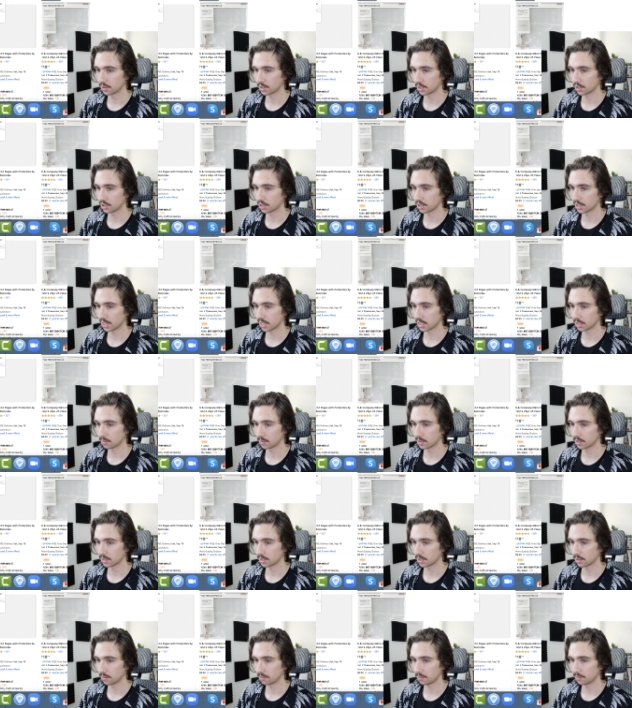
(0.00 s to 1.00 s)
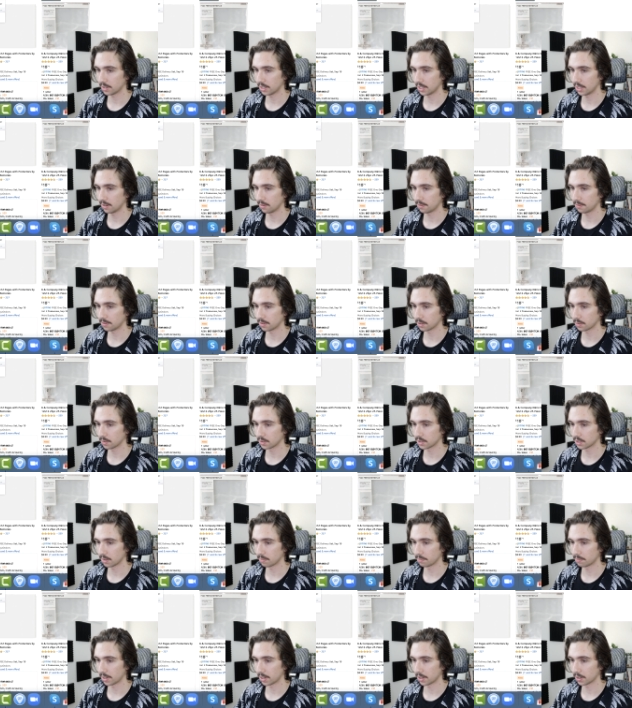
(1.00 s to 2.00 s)
I just ask myself if there was a
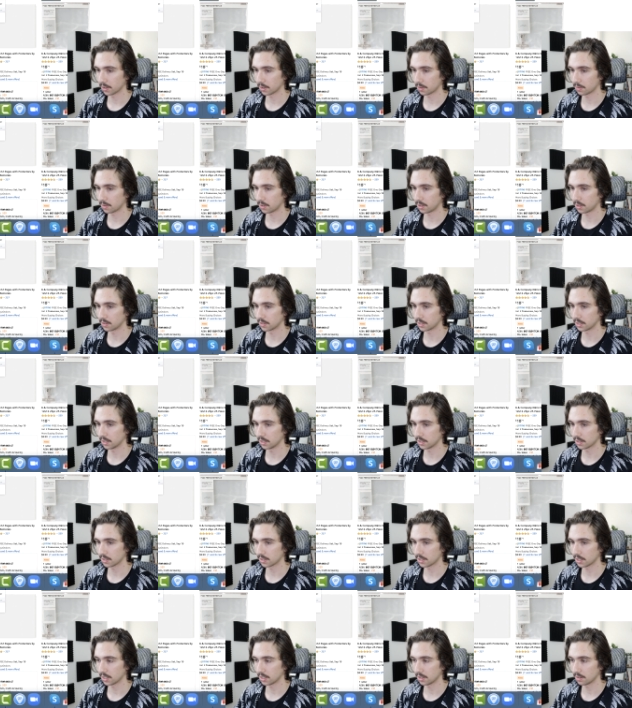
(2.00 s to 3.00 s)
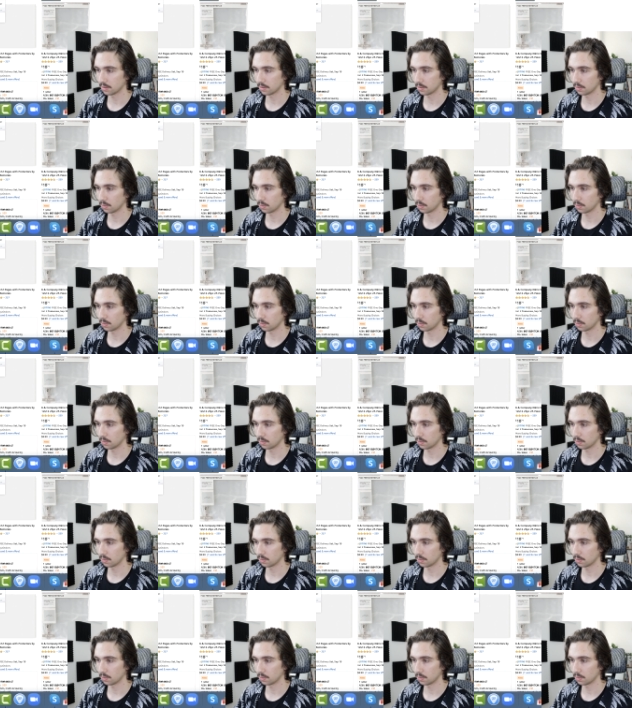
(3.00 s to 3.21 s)
better quality listing,